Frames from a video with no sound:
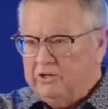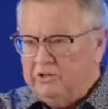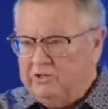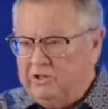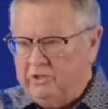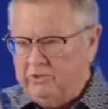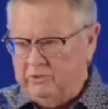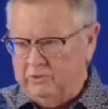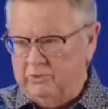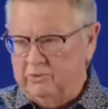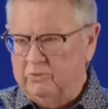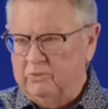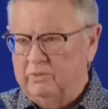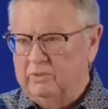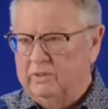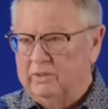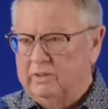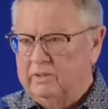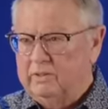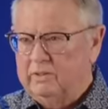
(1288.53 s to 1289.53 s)

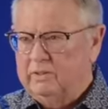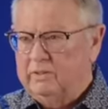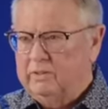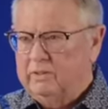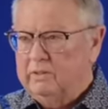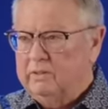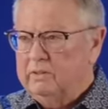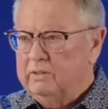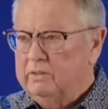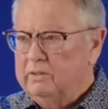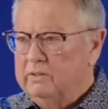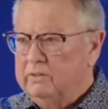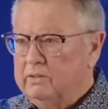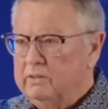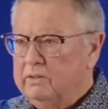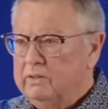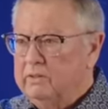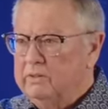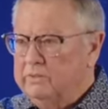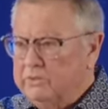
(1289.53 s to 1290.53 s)
You,
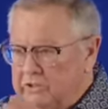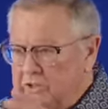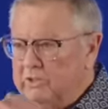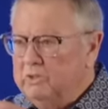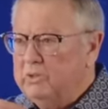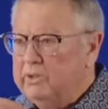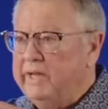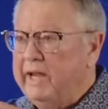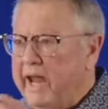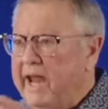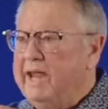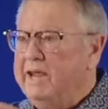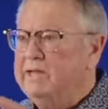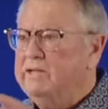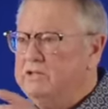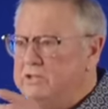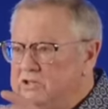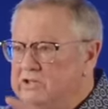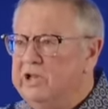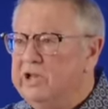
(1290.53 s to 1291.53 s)
you
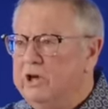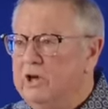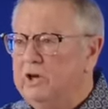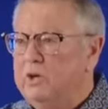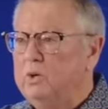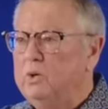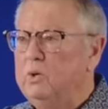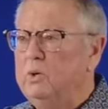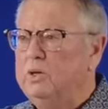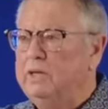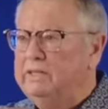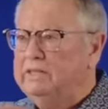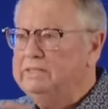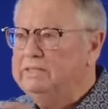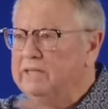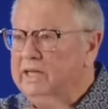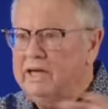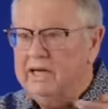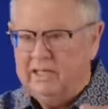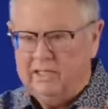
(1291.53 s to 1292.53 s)
can know
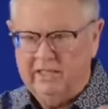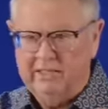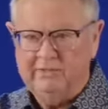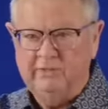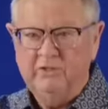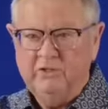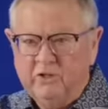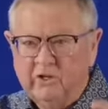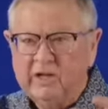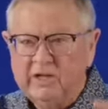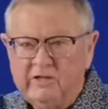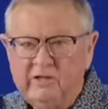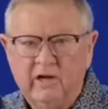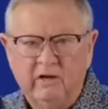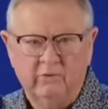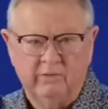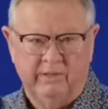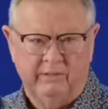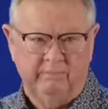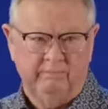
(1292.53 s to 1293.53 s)
God. You can
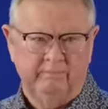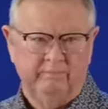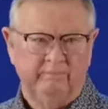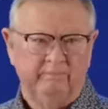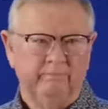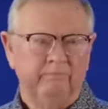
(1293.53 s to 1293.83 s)
know him.